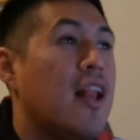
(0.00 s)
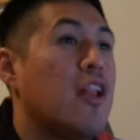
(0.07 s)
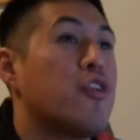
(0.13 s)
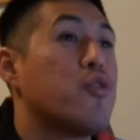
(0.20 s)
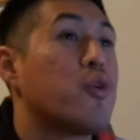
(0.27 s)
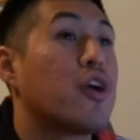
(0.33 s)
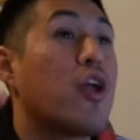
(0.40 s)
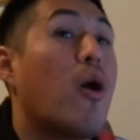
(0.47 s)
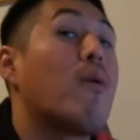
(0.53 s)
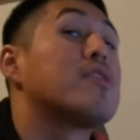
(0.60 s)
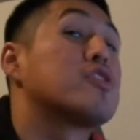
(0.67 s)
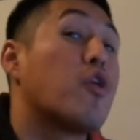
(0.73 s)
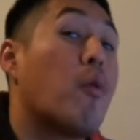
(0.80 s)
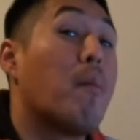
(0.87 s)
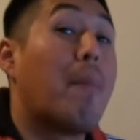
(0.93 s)
You can always
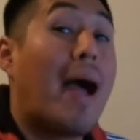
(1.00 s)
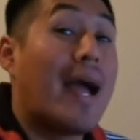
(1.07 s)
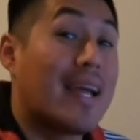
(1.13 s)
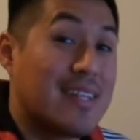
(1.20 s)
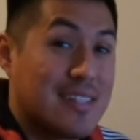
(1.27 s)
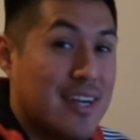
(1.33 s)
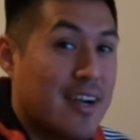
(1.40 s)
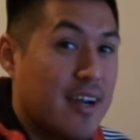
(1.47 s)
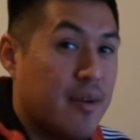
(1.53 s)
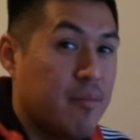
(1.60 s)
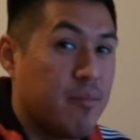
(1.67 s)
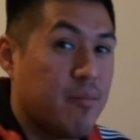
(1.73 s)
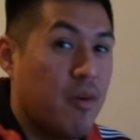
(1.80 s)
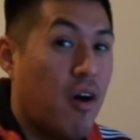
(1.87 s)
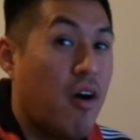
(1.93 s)
go back in time
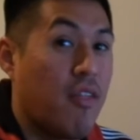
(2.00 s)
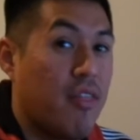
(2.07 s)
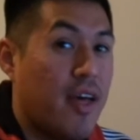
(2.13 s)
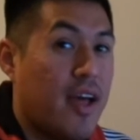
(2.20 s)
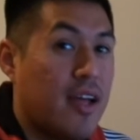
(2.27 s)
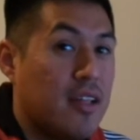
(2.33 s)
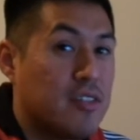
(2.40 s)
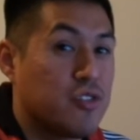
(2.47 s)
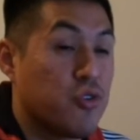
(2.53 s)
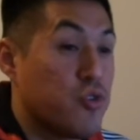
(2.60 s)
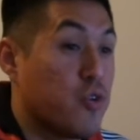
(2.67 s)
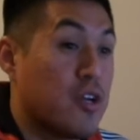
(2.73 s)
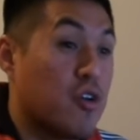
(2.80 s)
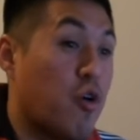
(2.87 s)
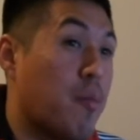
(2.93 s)
on that. So you
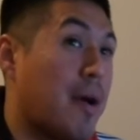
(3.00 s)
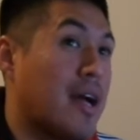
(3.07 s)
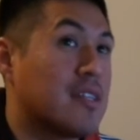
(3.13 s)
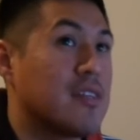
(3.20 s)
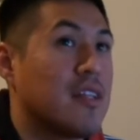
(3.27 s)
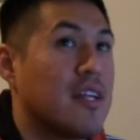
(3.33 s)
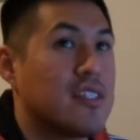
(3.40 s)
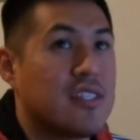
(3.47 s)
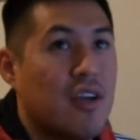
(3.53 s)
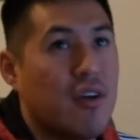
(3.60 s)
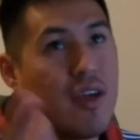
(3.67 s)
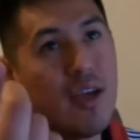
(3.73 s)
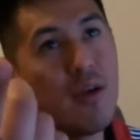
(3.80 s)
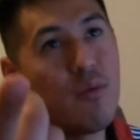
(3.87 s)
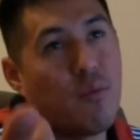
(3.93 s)
can go back to, let's say,
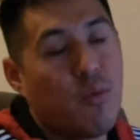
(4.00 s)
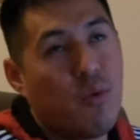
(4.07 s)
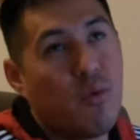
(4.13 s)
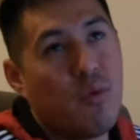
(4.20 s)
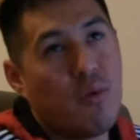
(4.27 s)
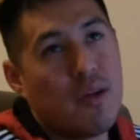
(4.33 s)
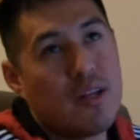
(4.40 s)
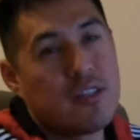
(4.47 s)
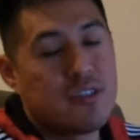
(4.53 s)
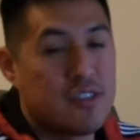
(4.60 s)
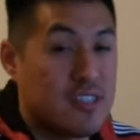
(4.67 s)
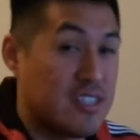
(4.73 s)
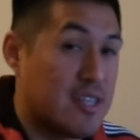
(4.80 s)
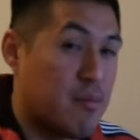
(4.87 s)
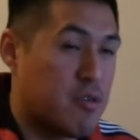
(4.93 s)
okay, well, it's
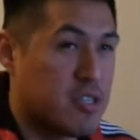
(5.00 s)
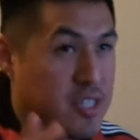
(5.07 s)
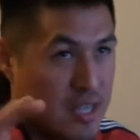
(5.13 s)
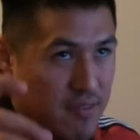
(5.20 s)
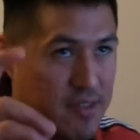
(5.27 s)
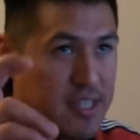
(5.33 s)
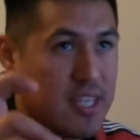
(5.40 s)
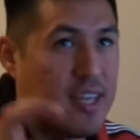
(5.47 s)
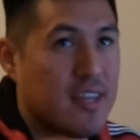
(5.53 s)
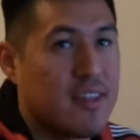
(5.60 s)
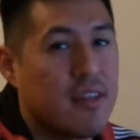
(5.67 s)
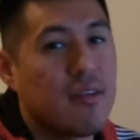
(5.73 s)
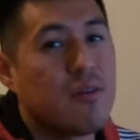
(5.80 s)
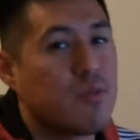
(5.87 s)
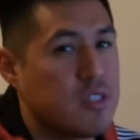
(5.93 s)
December
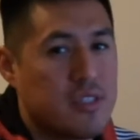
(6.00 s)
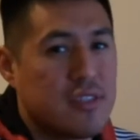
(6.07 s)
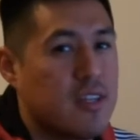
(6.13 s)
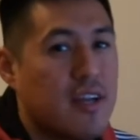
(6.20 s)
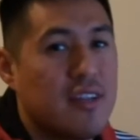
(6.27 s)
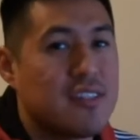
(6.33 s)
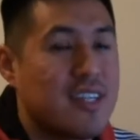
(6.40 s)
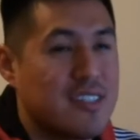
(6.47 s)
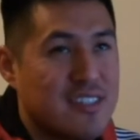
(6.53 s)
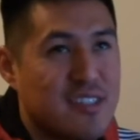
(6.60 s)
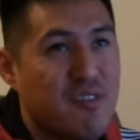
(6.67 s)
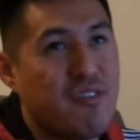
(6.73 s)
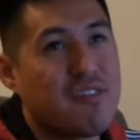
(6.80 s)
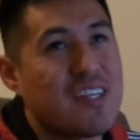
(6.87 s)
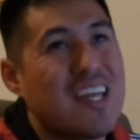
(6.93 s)
17th, which is not, today's
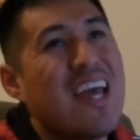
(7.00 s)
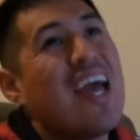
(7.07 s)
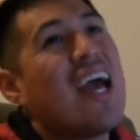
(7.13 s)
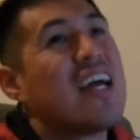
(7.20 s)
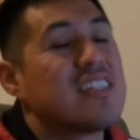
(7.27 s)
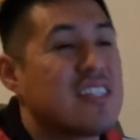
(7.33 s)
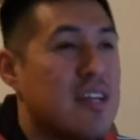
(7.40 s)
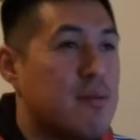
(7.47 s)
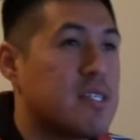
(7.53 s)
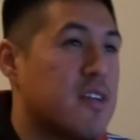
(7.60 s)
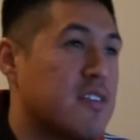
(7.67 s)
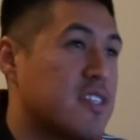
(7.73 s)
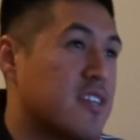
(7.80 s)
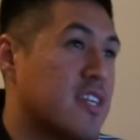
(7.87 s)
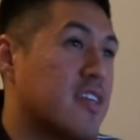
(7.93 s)
December 15th. It's December
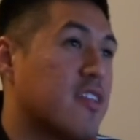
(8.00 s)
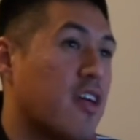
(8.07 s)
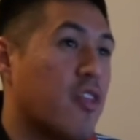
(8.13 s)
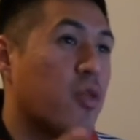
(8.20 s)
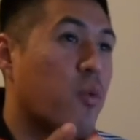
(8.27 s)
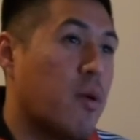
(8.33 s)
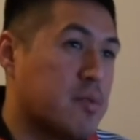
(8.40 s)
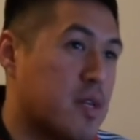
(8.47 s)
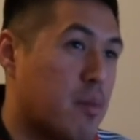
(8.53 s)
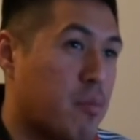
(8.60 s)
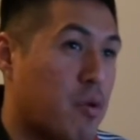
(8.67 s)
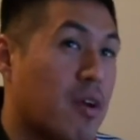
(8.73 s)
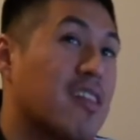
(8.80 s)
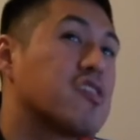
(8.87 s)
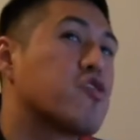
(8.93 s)
17th, the website
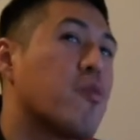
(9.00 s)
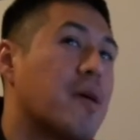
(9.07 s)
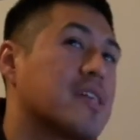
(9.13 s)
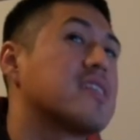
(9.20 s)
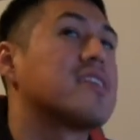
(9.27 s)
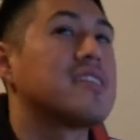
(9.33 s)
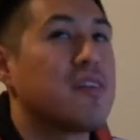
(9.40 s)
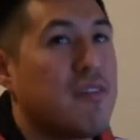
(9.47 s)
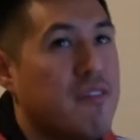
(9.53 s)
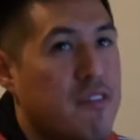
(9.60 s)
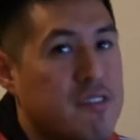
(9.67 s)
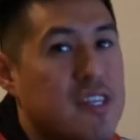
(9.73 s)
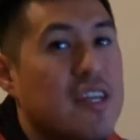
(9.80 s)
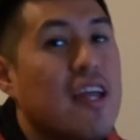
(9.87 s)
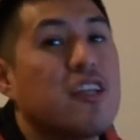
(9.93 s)
broke. Let's go back to December
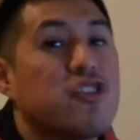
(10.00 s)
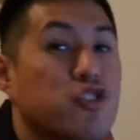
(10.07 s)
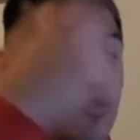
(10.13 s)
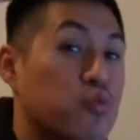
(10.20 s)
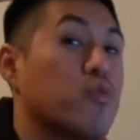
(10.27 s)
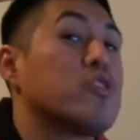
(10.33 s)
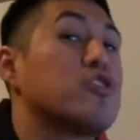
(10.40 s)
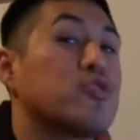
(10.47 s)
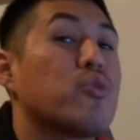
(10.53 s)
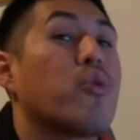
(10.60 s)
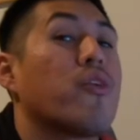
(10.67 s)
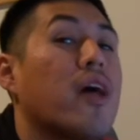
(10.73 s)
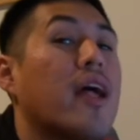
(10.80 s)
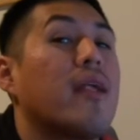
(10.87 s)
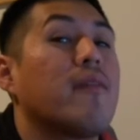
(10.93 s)
15th and just restore
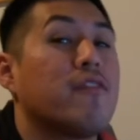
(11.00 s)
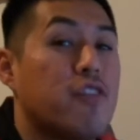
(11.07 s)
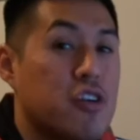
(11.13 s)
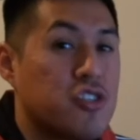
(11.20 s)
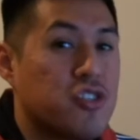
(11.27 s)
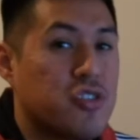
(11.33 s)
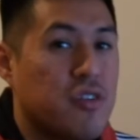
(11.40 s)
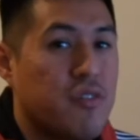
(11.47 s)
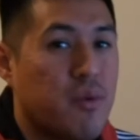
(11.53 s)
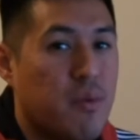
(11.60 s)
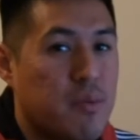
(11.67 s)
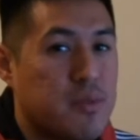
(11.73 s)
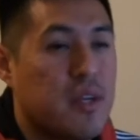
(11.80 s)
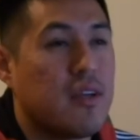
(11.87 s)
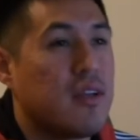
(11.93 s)
that version of the
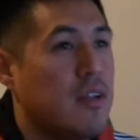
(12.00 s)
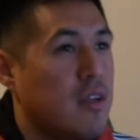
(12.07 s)
website.